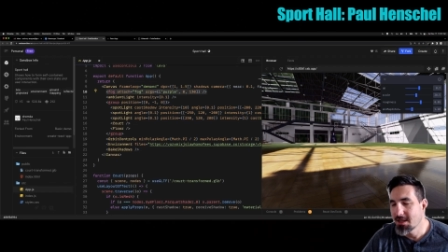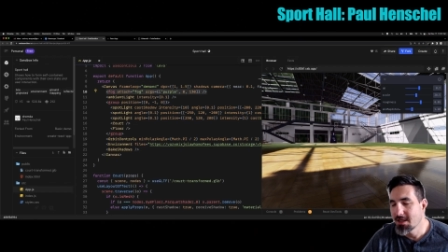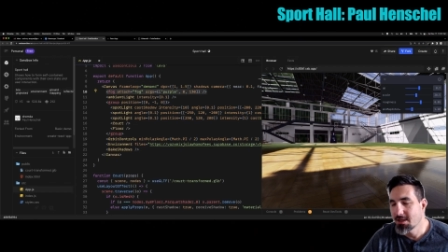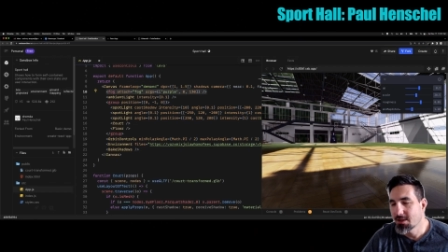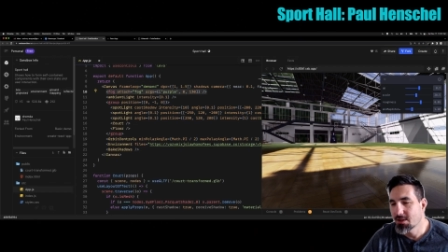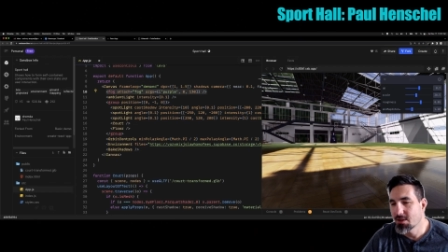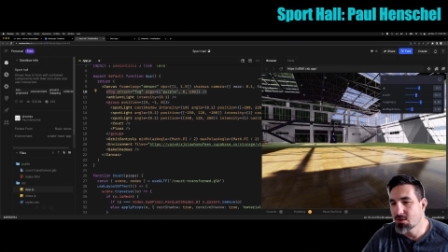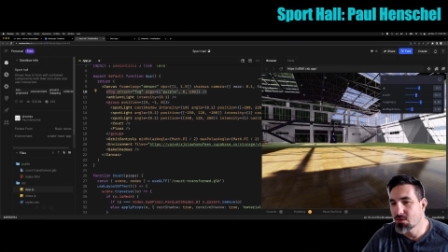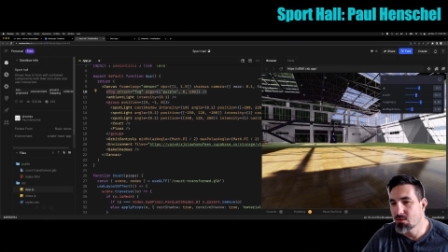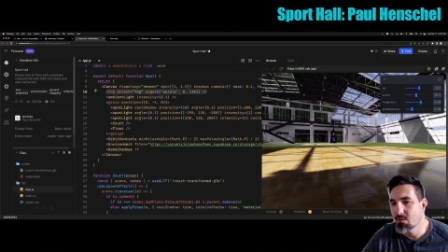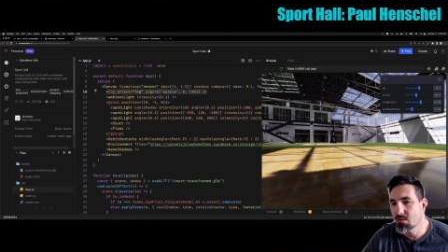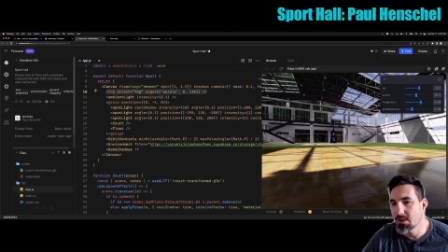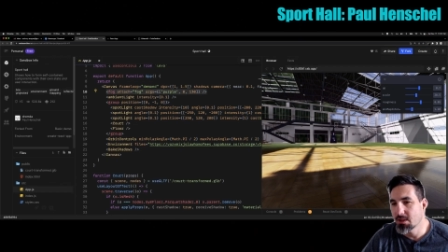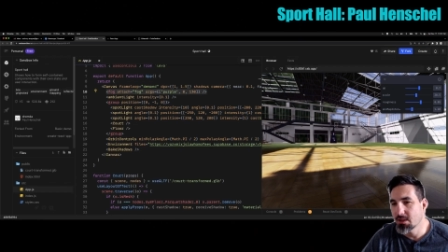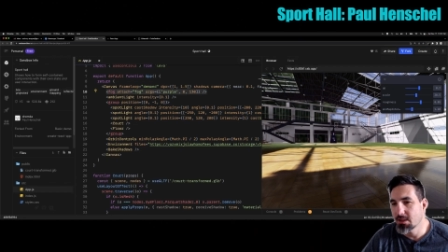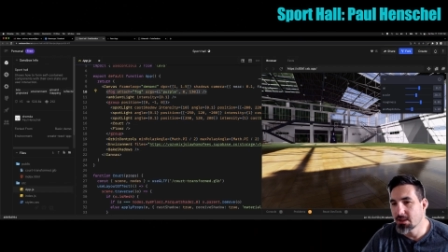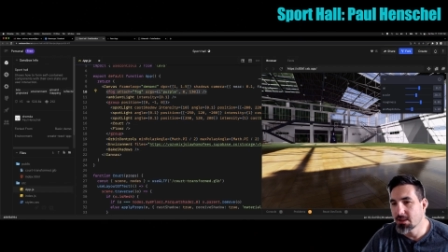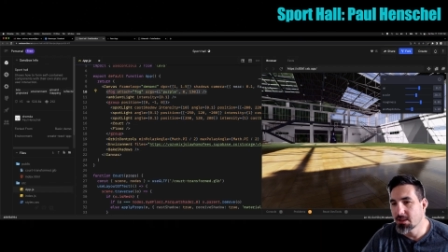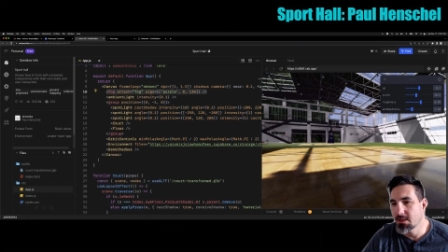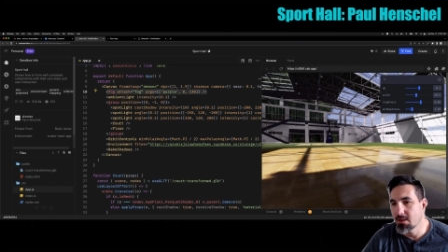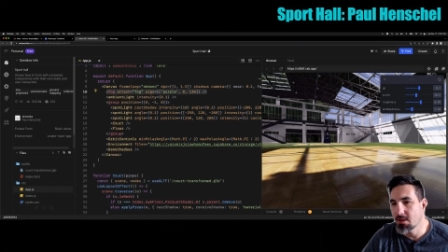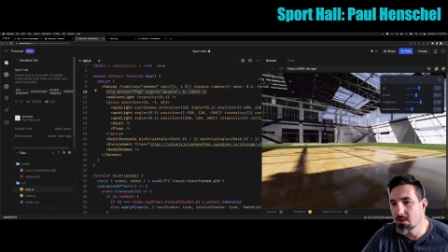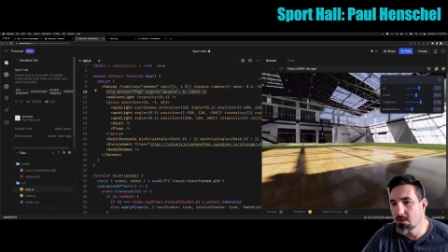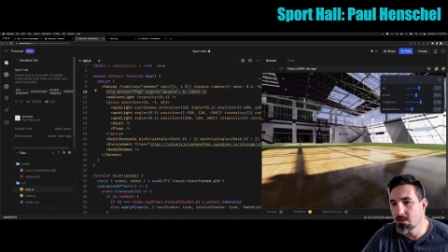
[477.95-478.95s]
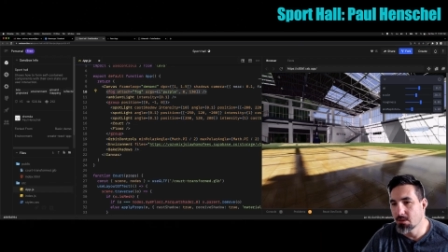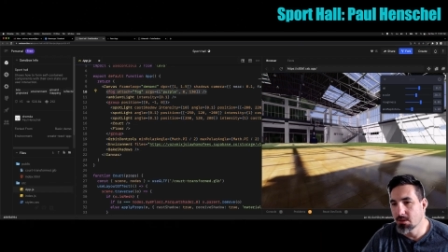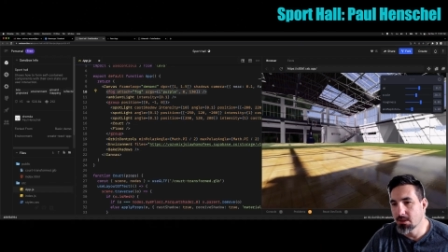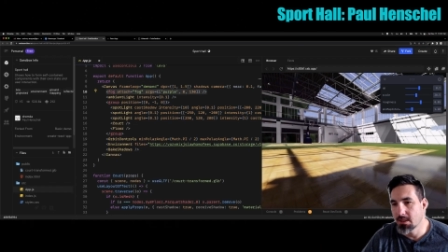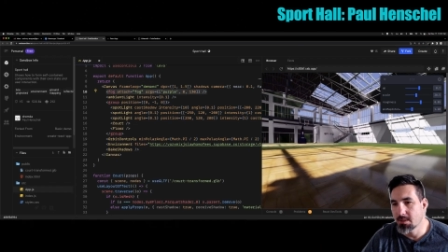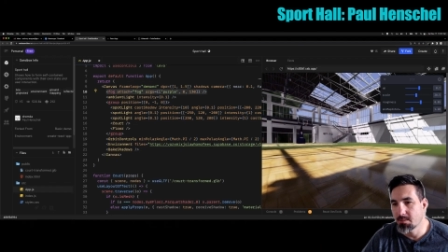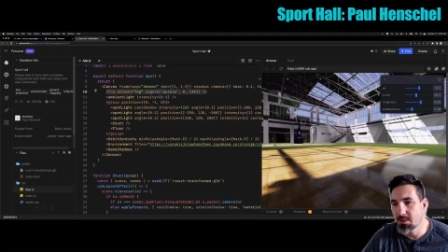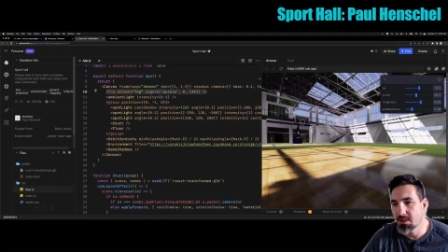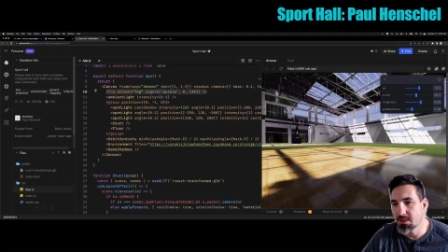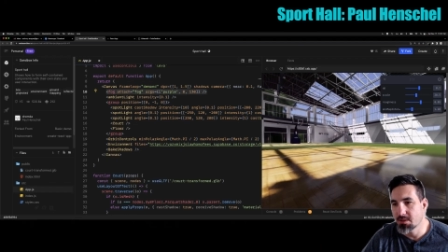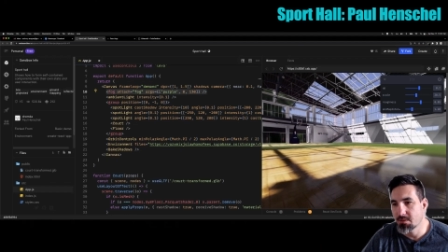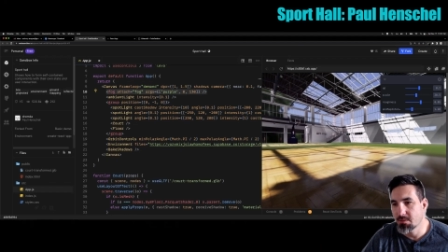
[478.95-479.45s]
There's really no
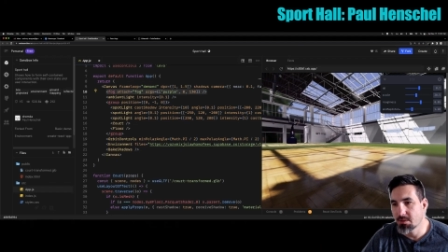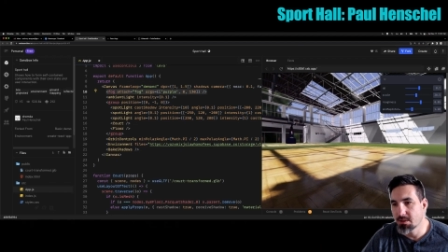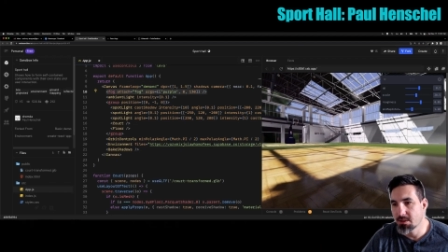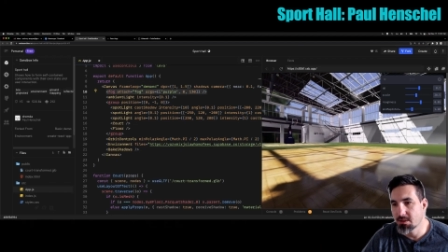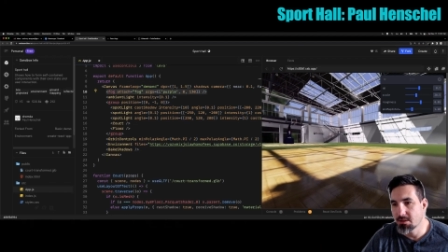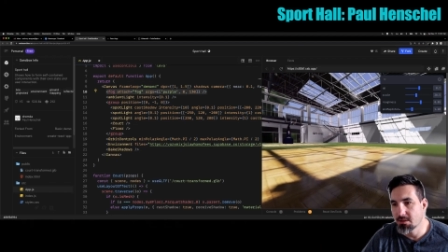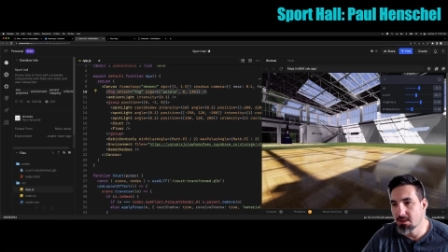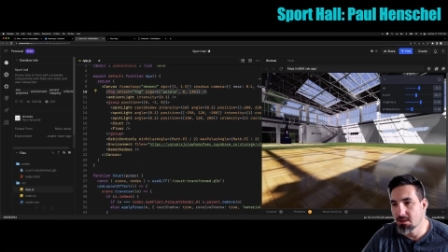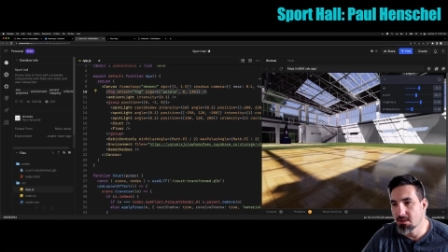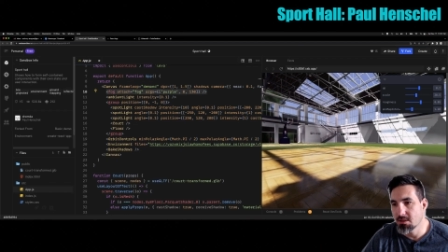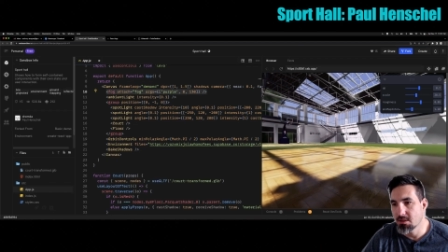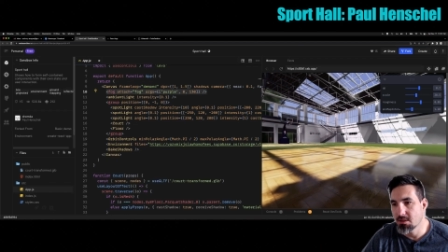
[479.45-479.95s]
limit to what you can